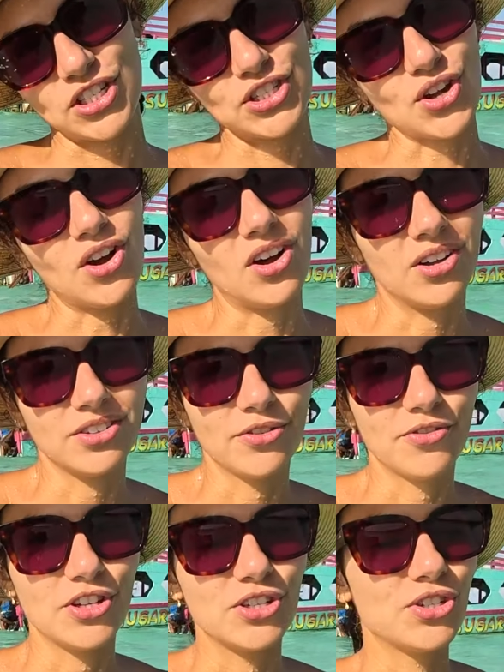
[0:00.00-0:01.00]
I saw other
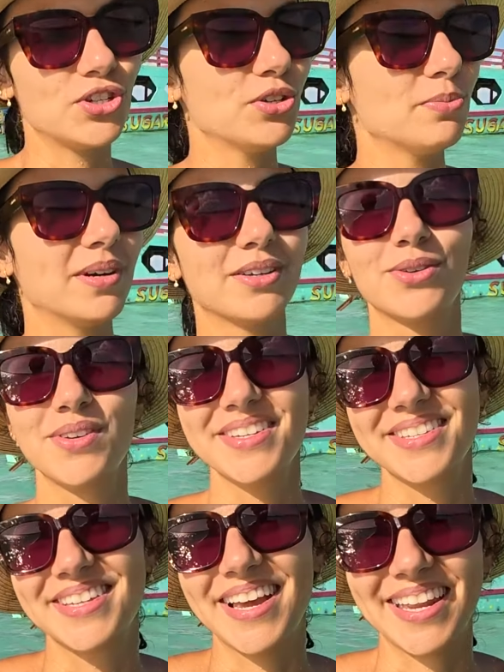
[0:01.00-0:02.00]
fish too, but
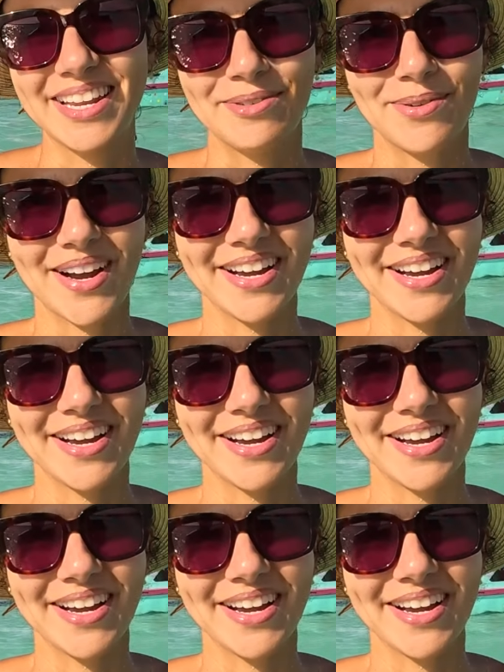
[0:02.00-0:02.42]
Chris had a